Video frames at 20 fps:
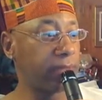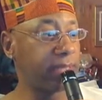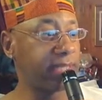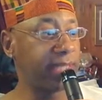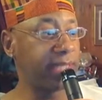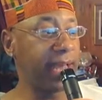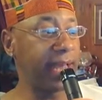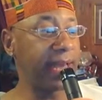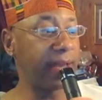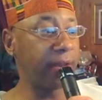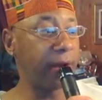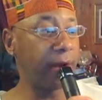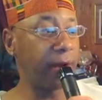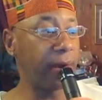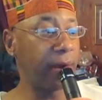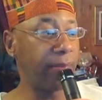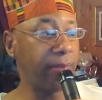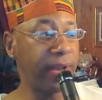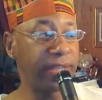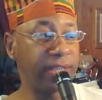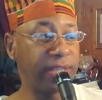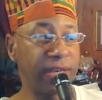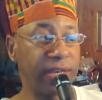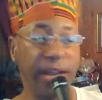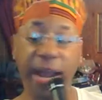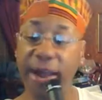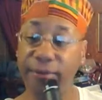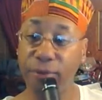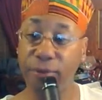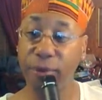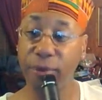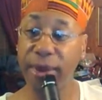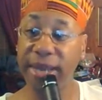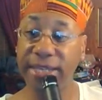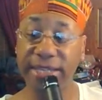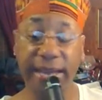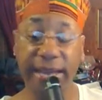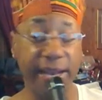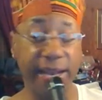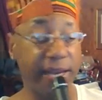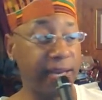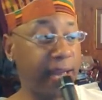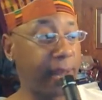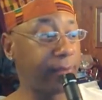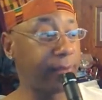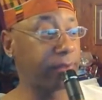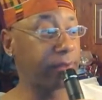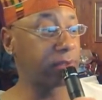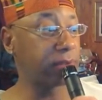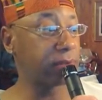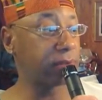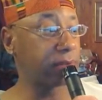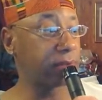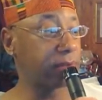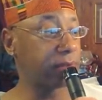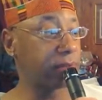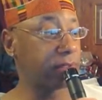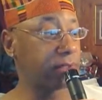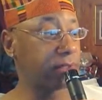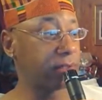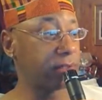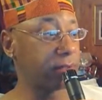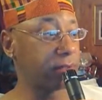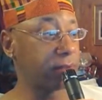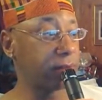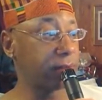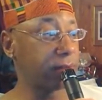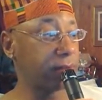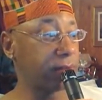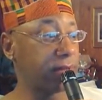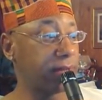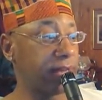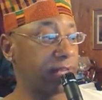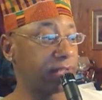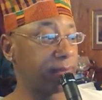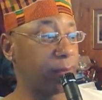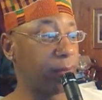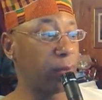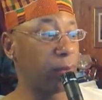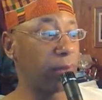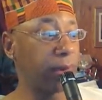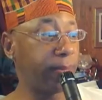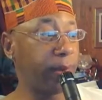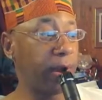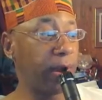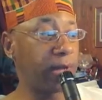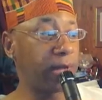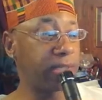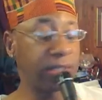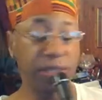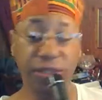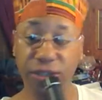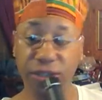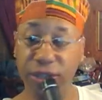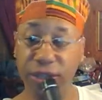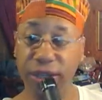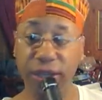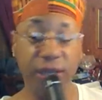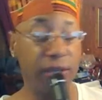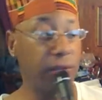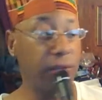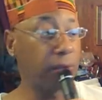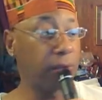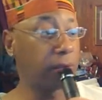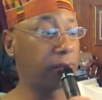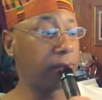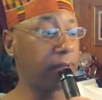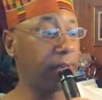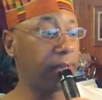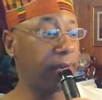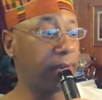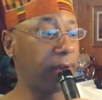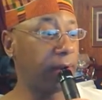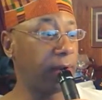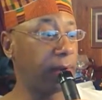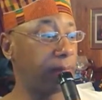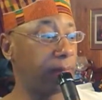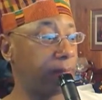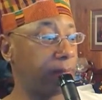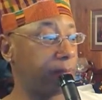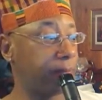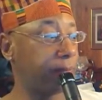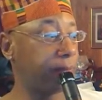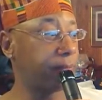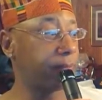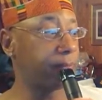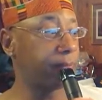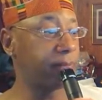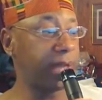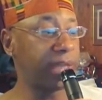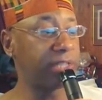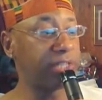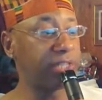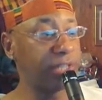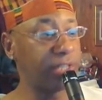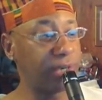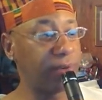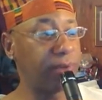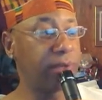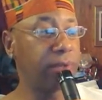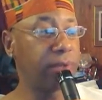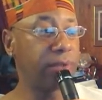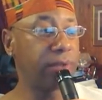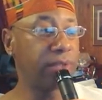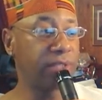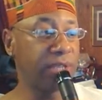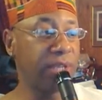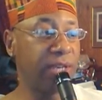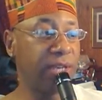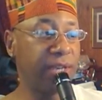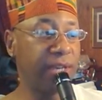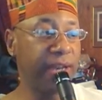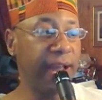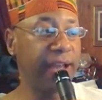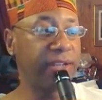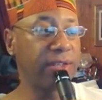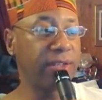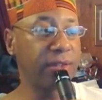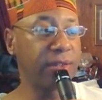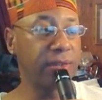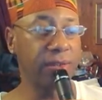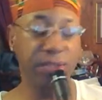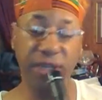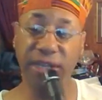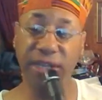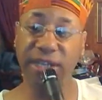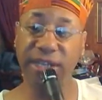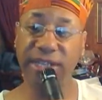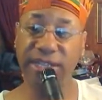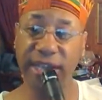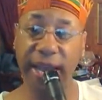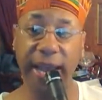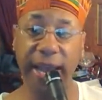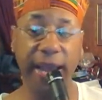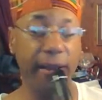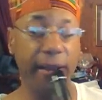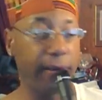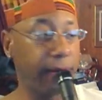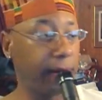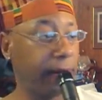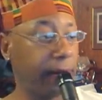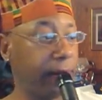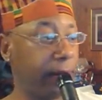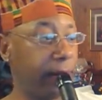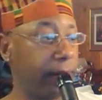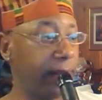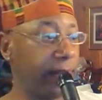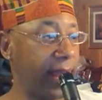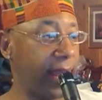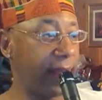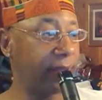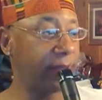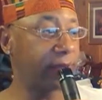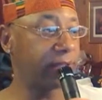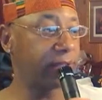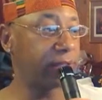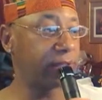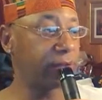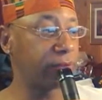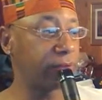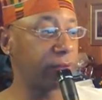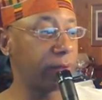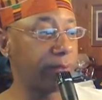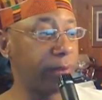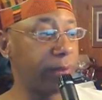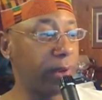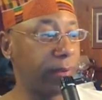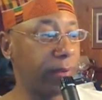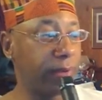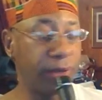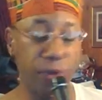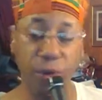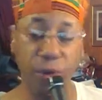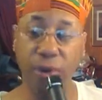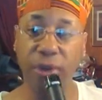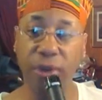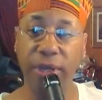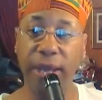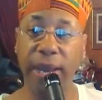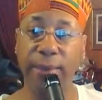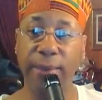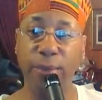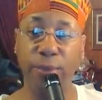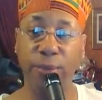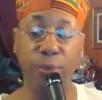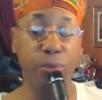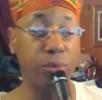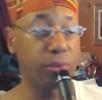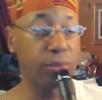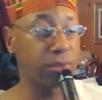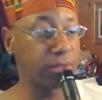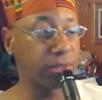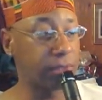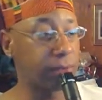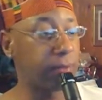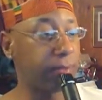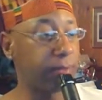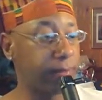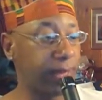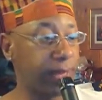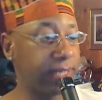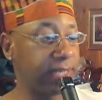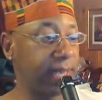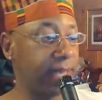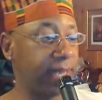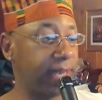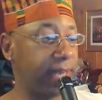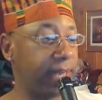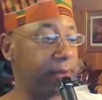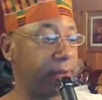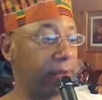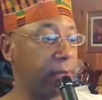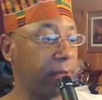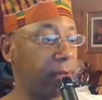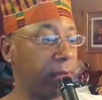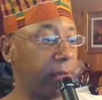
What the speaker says: The Chadic are a branch of the Afro-Asiatic language that is spoken in parts of the Sahel and Nigeria, southern Niger, southern Chad, African Central Republic, northern Cameroon, places like that.